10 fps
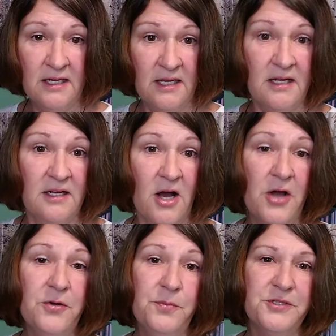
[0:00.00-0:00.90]

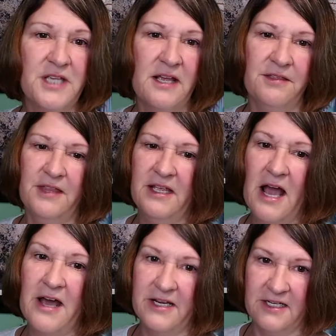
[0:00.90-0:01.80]
100%, they got it.
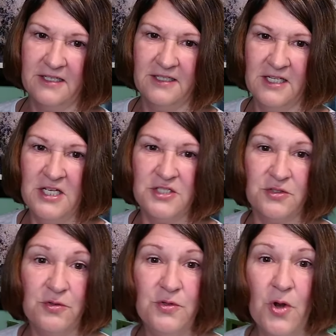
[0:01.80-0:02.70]
So you
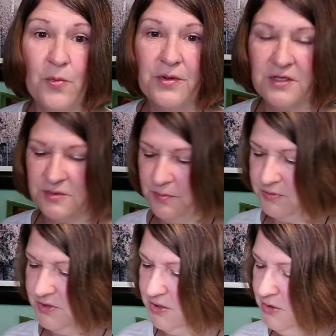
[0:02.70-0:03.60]
know what they're supposed to
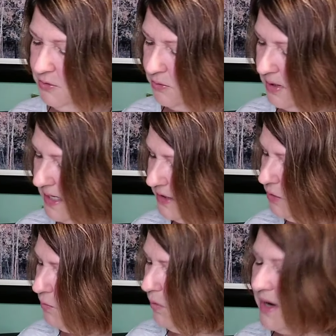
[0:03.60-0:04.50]
do. And you
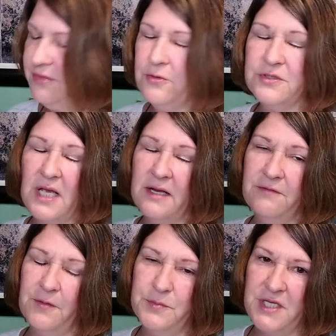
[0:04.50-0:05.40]
want those kind of
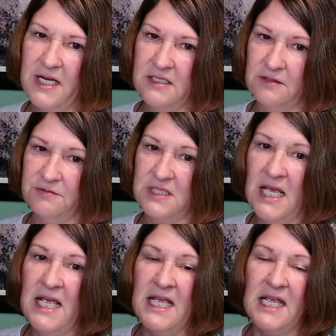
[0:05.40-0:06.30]
objectives
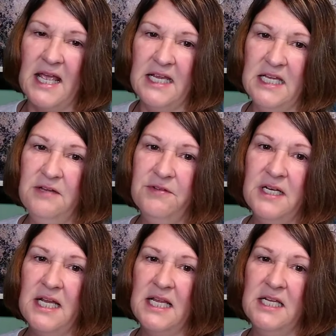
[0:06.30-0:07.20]
even
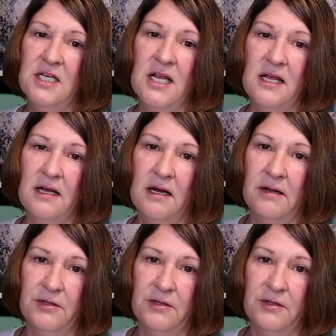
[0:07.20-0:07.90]
in your